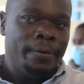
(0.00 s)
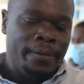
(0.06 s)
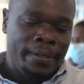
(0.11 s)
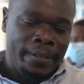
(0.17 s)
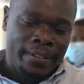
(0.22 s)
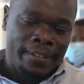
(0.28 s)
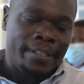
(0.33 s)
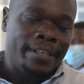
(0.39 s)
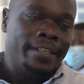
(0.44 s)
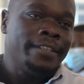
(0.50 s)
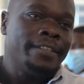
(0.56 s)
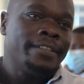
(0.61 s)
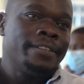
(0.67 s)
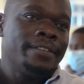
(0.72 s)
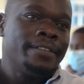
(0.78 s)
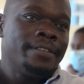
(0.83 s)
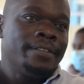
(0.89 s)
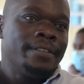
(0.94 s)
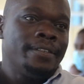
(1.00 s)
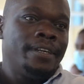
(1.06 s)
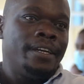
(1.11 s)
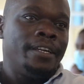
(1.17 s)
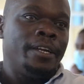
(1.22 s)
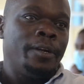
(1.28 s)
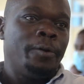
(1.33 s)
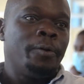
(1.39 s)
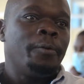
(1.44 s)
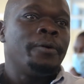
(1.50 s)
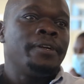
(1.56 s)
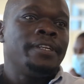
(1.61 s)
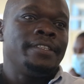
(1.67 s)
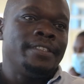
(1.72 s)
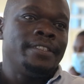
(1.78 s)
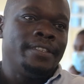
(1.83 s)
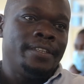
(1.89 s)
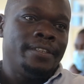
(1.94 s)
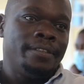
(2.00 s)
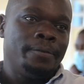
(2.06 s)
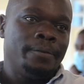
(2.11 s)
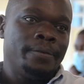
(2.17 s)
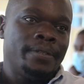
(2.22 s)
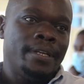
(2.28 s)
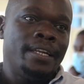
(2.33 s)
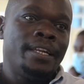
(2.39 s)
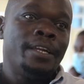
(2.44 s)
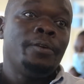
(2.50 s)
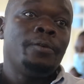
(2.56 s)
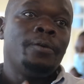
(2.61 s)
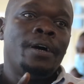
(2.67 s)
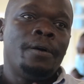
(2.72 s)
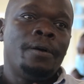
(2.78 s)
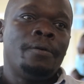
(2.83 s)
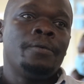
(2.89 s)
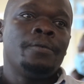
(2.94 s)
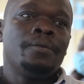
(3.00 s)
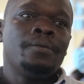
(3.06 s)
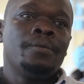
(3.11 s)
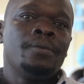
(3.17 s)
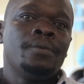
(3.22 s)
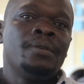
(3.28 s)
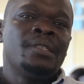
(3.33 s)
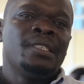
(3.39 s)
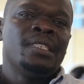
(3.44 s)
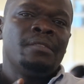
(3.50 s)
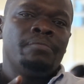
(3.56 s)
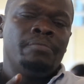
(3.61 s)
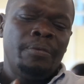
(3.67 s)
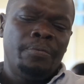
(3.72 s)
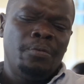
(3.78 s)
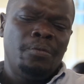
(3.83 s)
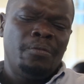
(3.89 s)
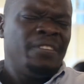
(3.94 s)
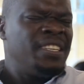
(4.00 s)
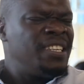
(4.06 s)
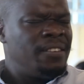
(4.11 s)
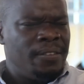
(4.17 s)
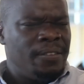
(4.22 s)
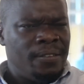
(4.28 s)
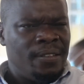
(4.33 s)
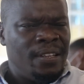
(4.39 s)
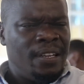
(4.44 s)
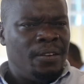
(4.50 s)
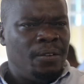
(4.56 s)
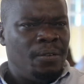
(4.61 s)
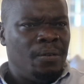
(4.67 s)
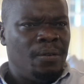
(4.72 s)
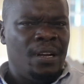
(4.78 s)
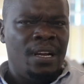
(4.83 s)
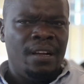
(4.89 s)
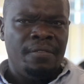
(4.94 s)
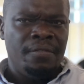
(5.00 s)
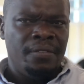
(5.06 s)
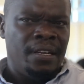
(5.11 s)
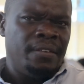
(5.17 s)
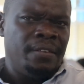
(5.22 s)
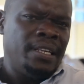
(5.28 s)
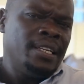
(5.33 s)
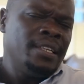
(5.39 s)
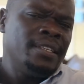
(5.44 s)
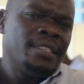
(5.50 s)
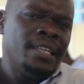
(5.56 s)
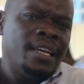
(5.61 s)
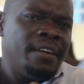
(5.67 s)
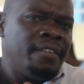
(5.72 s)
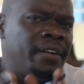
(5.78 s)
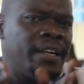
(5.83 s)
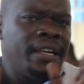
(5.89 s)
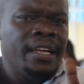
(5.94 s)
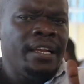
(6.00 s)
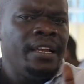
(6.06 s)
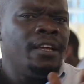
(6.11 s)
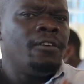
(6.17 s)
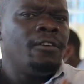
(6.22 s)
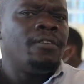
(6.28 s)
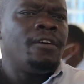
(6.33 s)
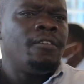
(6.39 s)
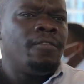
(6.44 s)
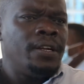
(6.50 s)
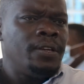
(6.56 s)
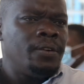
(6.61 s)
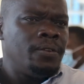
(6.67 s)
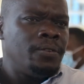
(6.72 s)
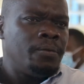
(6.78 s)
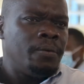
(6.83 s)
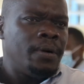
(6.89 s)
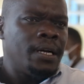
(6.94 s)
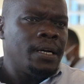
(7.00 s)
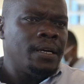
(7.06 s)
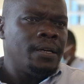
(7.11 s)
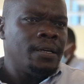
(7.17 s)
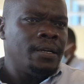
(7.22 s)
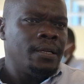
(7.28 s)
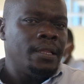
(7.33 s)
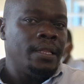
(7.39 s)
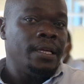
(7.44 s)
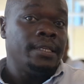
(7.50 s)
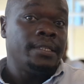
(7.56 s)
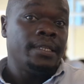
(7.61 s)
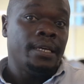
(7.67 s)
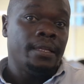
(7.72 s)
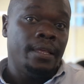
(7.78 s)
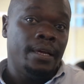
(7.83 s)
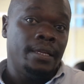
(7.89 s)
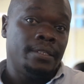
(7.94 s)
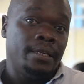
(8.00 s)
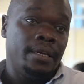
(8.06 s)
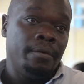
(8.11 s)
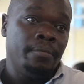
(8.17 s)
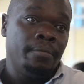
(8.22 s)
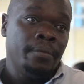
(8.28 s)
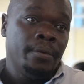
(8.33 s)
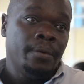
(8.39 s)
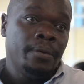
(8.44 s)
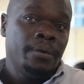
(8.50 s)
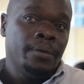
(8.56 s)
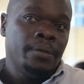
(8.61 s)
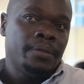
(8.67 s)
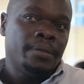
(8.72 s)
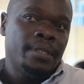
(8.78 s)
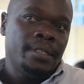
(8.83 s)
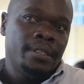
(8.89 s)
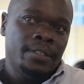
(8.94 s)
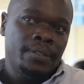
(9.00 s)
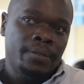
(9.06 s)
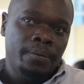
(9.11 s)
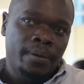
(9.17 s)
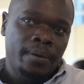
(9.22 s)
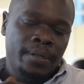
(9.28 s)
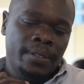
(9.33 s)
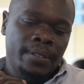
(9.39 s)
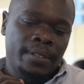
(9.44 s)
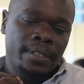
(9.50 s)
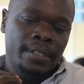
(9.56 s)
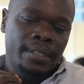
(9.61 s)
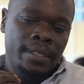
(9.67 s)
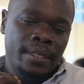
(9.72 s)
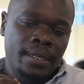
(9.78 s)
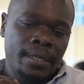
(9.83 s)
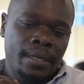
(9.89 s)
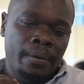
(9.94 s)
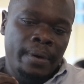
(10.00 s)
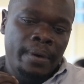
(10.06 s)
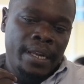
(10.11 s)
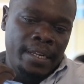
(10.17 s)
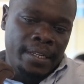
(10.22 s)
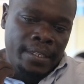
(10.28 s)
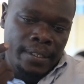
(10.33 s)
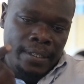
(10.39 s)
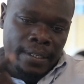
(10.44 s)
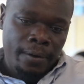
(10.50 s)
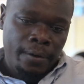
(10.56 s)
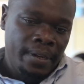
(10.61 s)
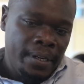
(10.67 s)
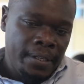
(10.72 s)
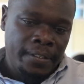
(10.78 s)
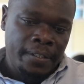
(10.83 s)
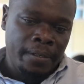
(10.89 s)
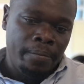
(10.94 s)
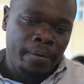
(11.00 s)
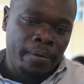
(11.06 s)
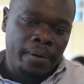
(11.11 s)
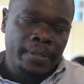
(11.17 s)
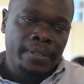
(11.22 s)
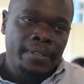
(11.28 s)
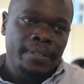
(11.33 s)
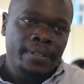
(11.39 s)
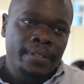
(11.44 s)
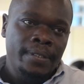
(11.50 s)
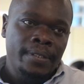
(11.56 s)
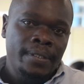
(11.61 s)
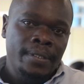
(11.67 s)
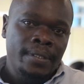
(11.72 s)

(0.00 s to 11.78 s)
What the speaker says: own research and I know what is in the tools. And I know how vandals, at least I have an idea of how vandals work. They take their time. So that is when I got this report,